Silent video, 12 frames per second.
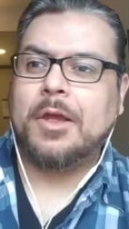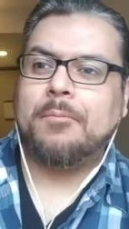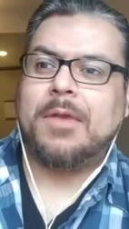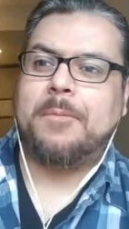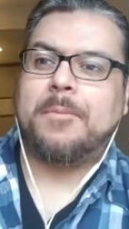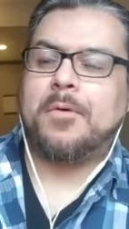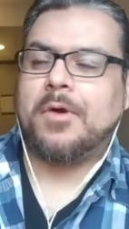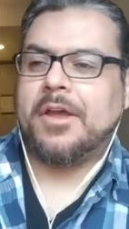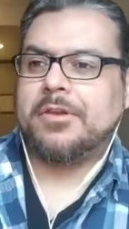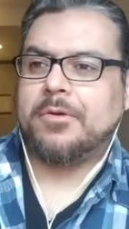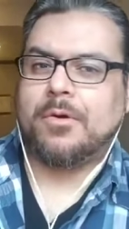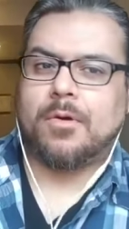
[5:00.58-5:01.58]
people
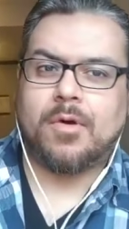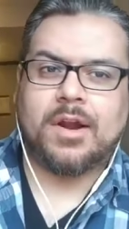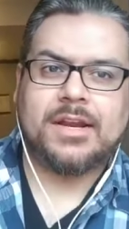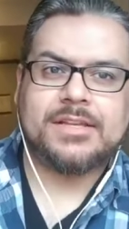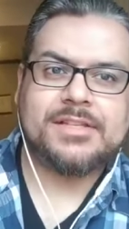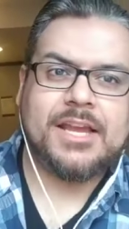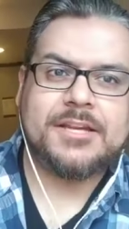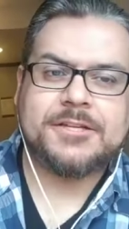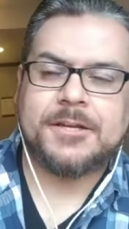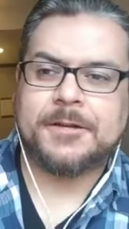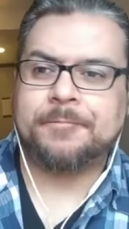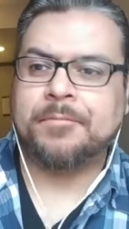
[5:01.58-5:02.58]
in your
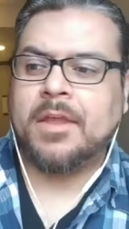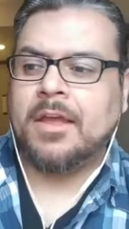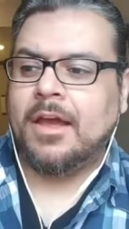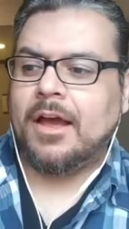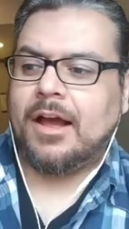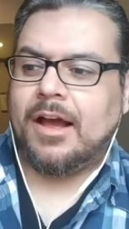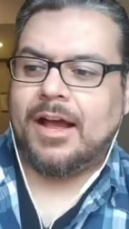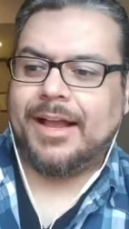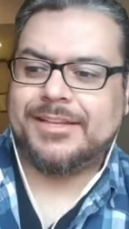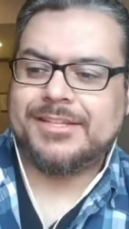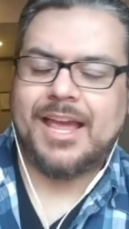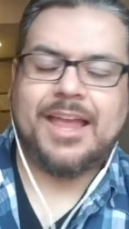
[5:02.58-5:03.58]
organization
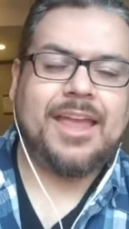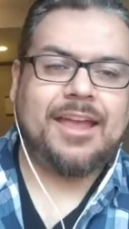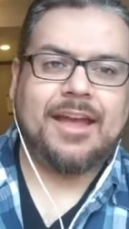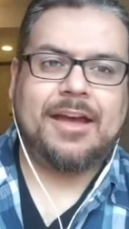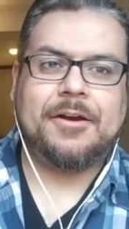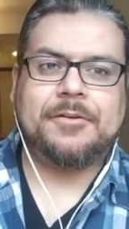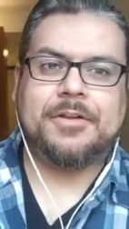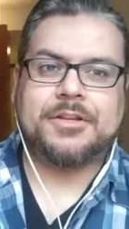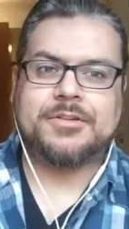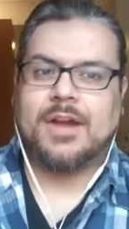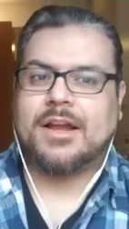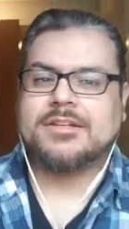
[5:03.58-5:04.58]
uh, checking out
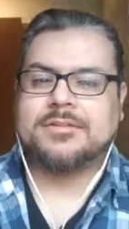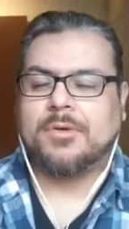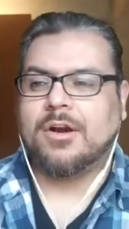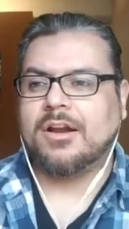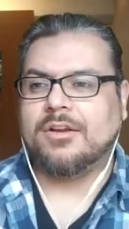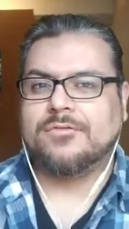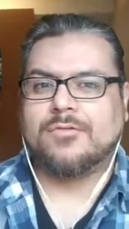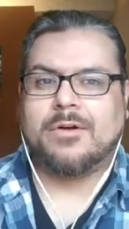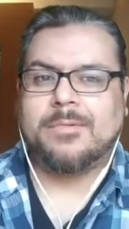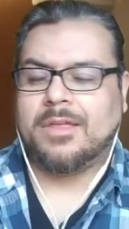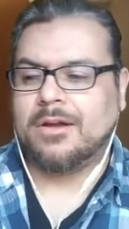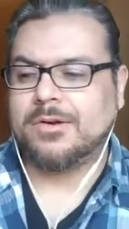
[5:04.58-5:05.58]
Attraction Marketing
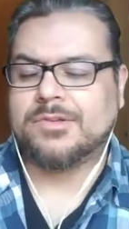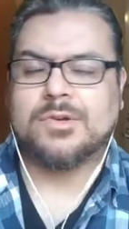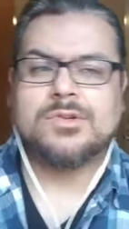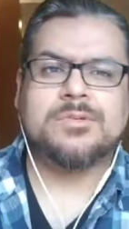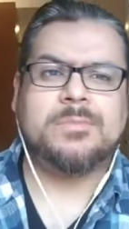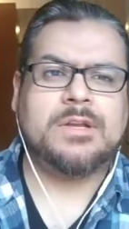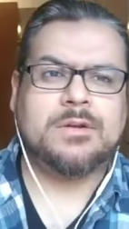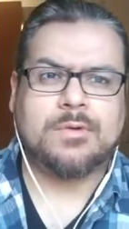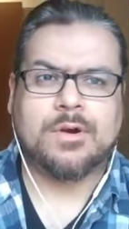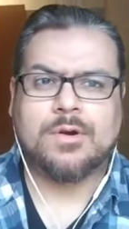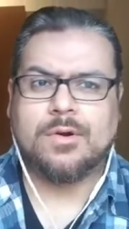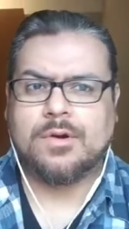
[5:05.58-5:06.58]
Formula or Social Media
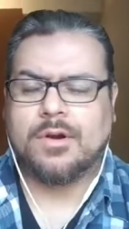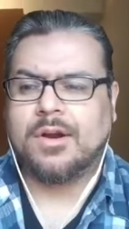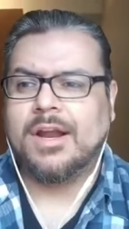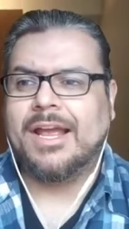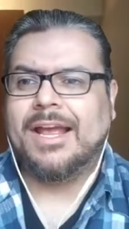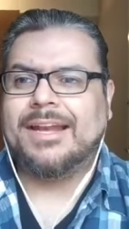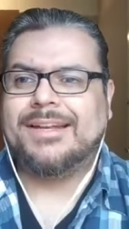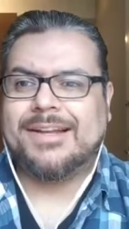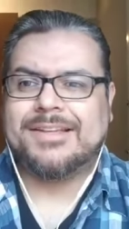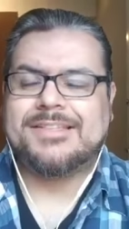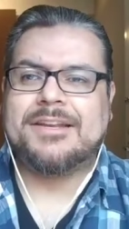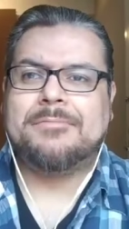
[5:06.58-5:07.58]
Recruiter,
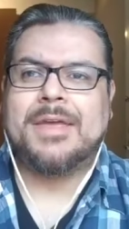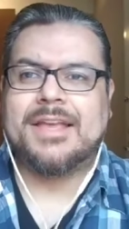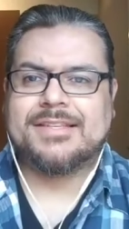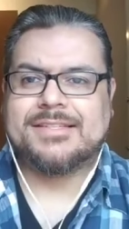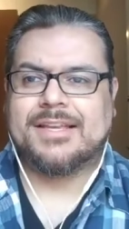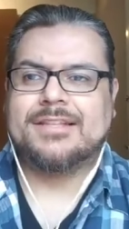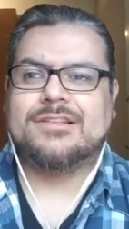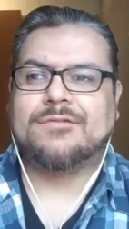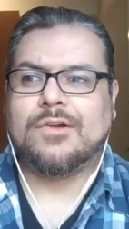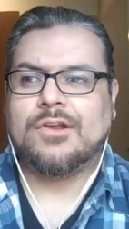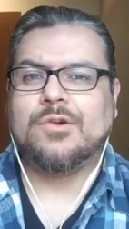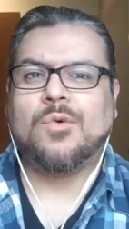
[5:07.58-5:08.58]
doesn't it make sense
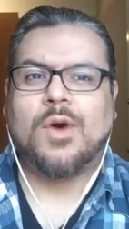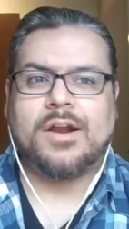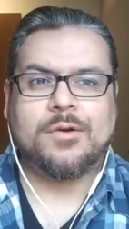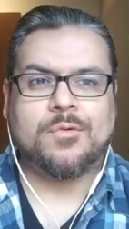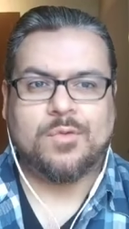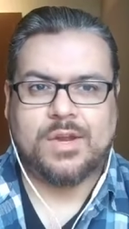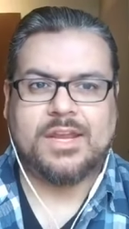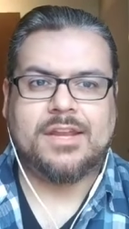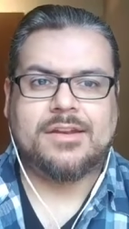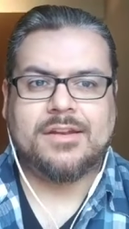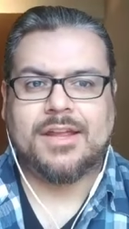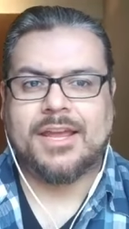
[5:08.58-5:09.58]
for you to want to
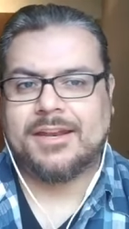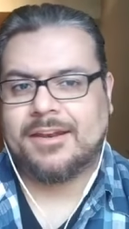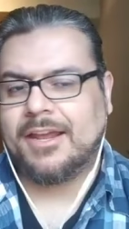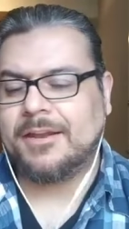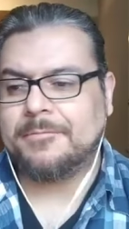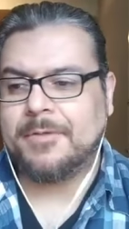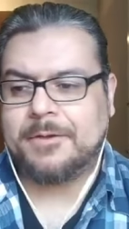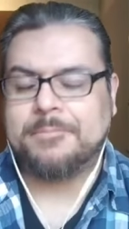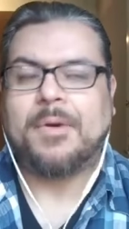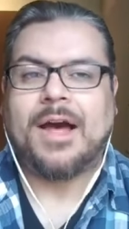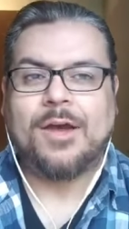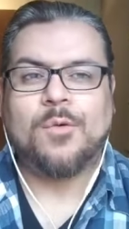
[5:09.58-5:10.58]
read and, and,
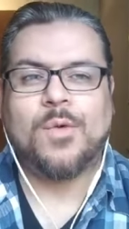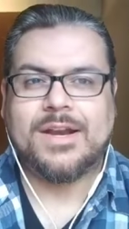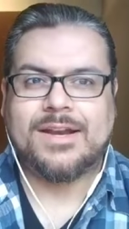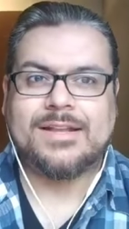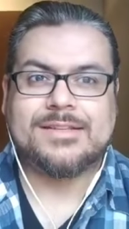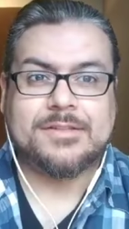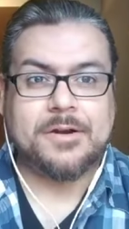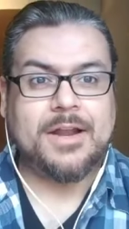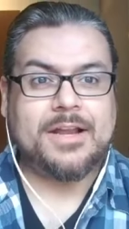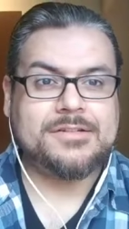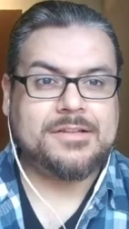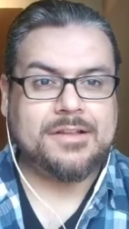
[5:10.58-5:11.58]
and buy what it is they're
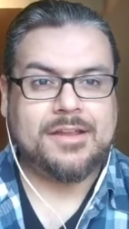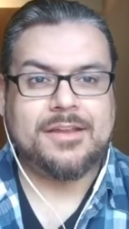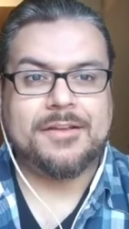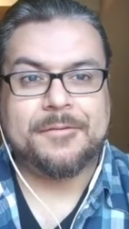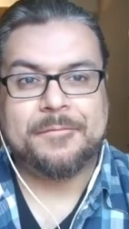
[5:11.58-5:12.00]
actually,